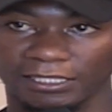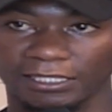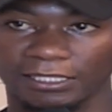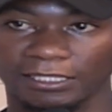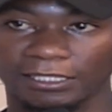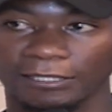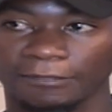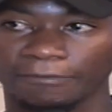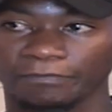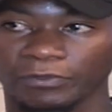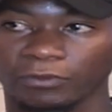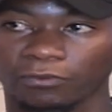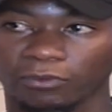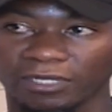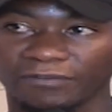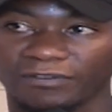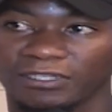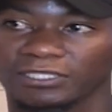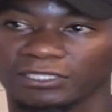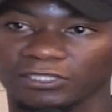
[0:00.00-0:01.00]
And
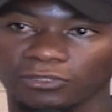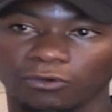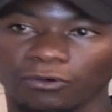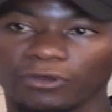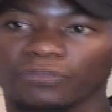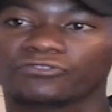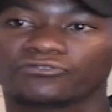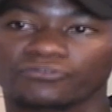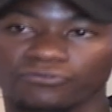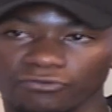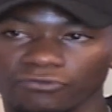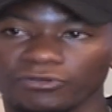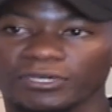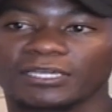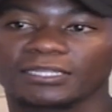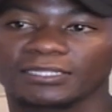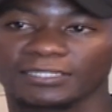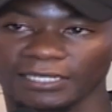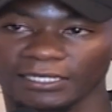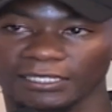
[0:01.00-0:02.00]
whatever she's going through
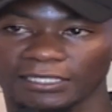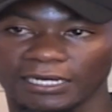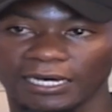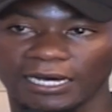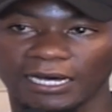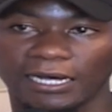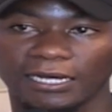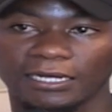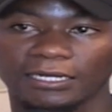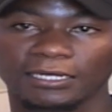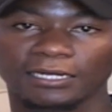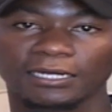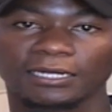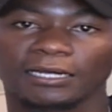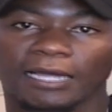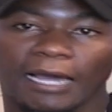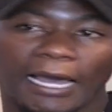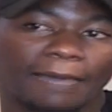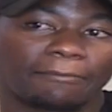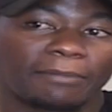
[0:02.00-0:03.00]
inside her,
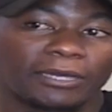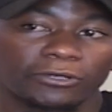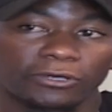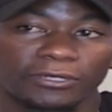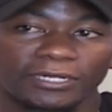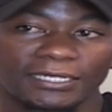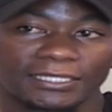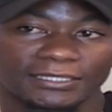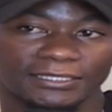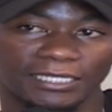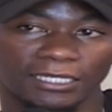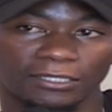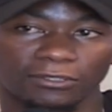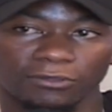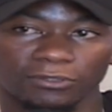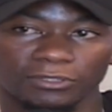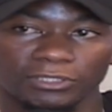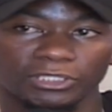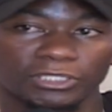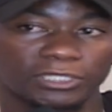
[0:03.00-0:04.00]
I might not understand
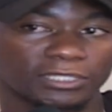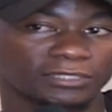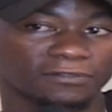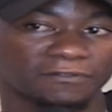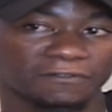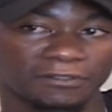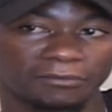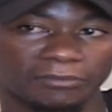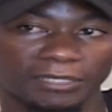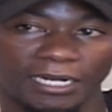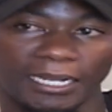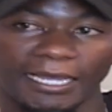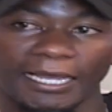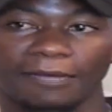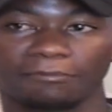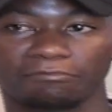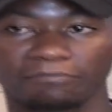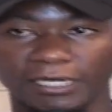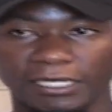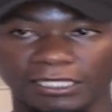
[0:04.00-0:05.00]
because she's female, I
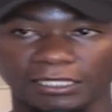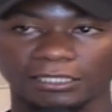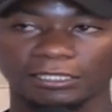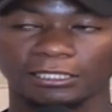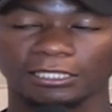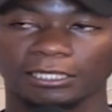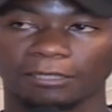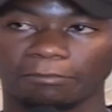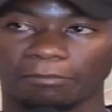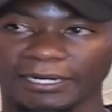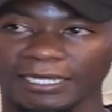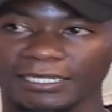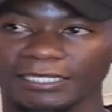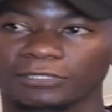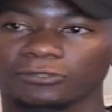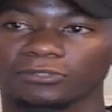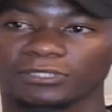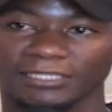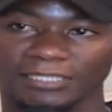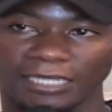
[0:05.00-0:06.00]
am male, but I need
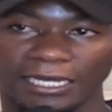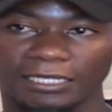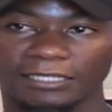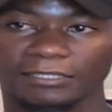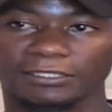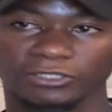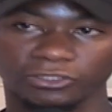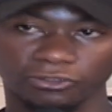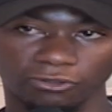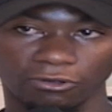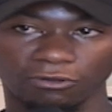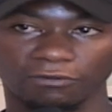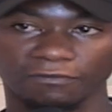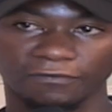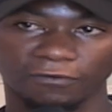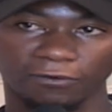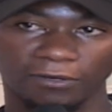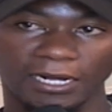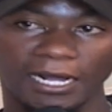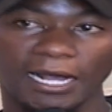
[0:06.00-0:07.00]
to stand strong
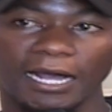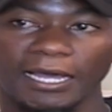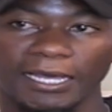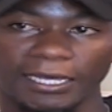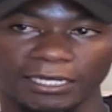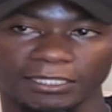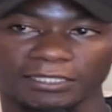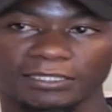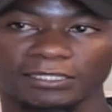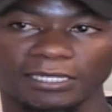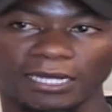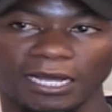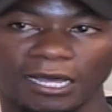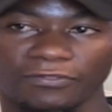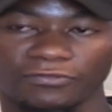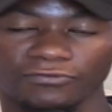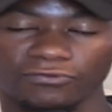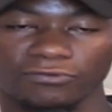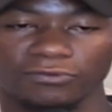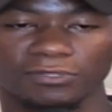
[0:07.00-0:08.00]
for her and see her
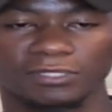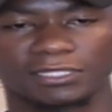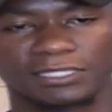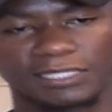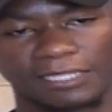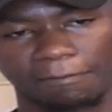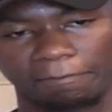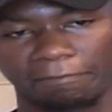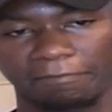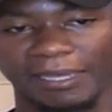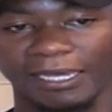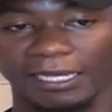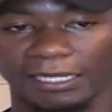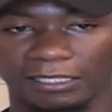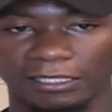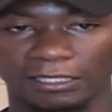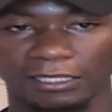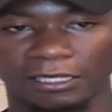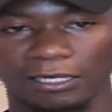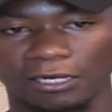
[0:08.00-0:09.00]
through. Some
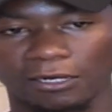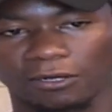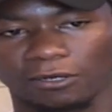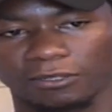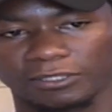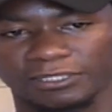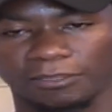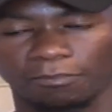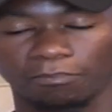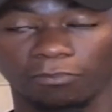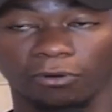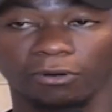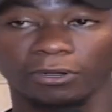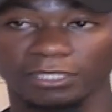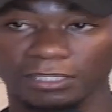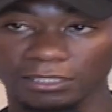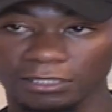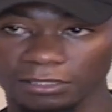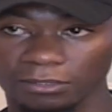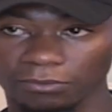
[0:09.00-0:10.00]
men or some
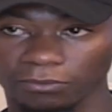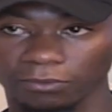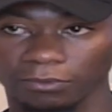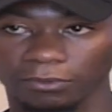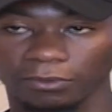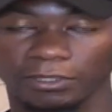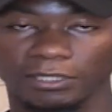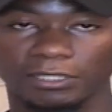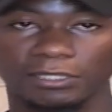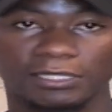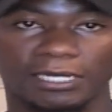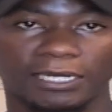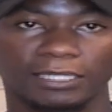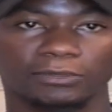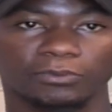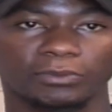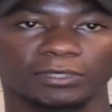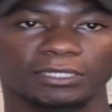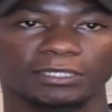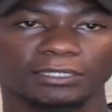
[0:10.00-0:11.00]
boys is
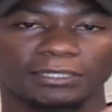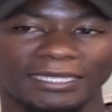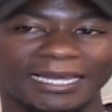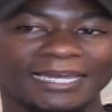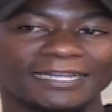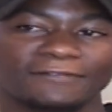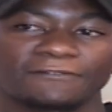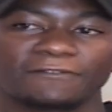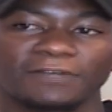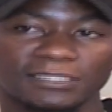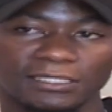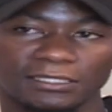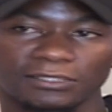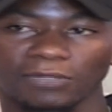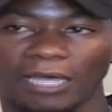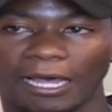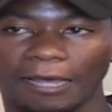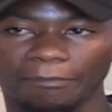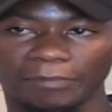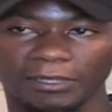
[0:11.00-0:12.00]
that when that phase is
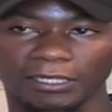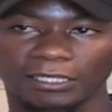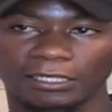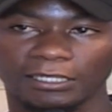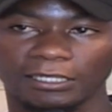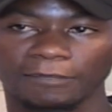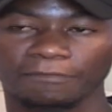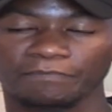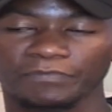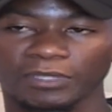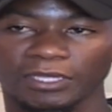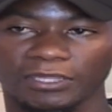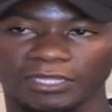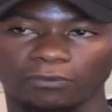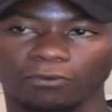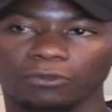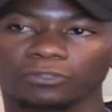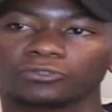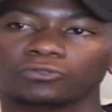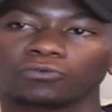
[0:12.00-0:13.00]
happening, they
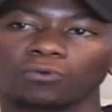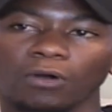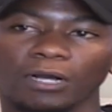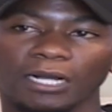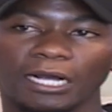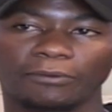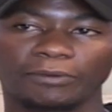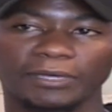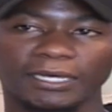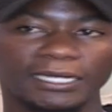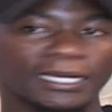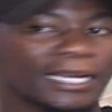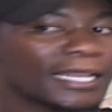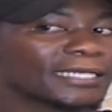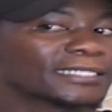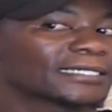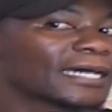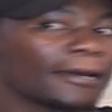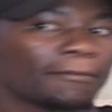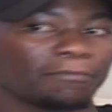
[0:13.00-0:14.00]
want to walk away and
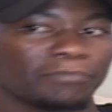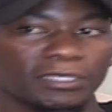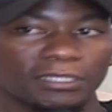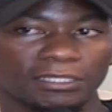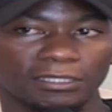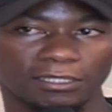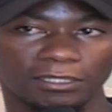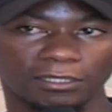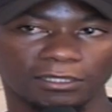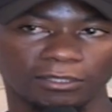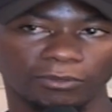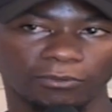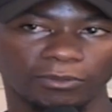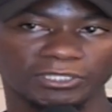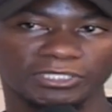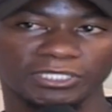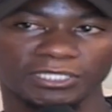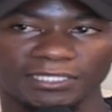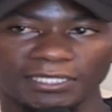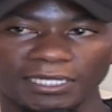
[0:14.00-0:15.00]
let her be. When
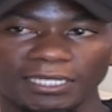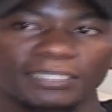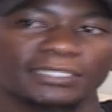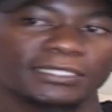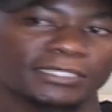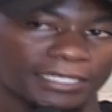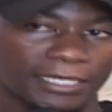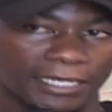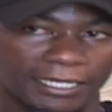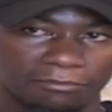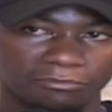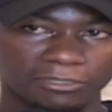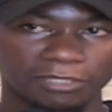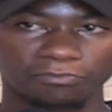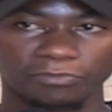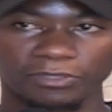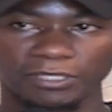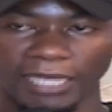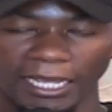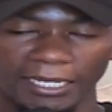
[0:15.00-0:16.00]
she says, let me
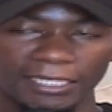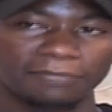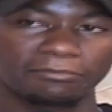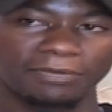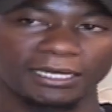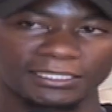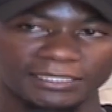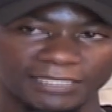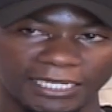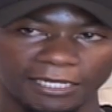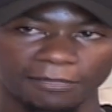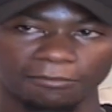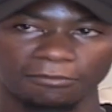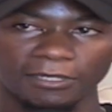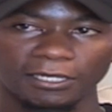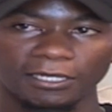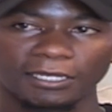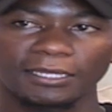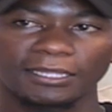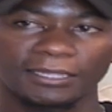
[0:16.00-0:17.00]
be, I need my time,
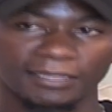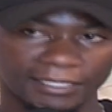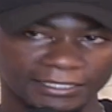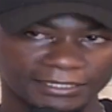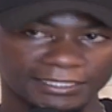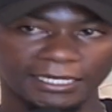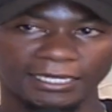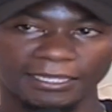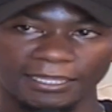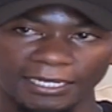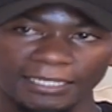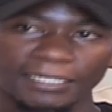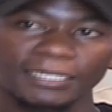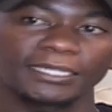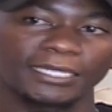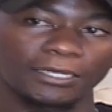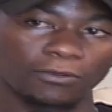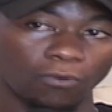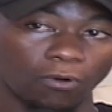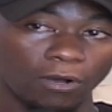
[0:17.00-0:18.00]
they take that and
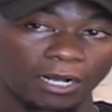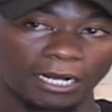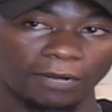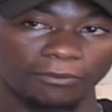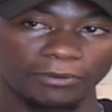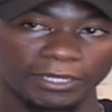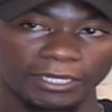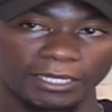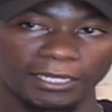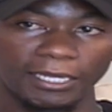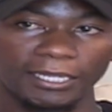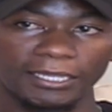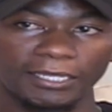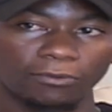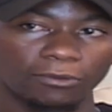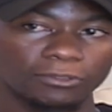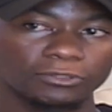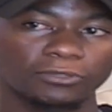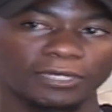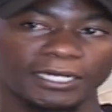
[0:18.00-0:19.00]
they walk away and they
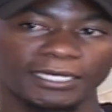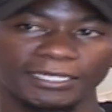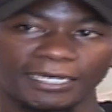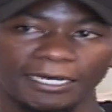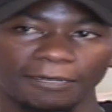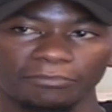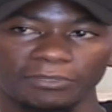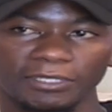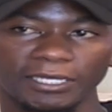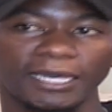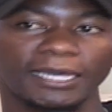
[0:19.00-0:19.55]
want to let her be.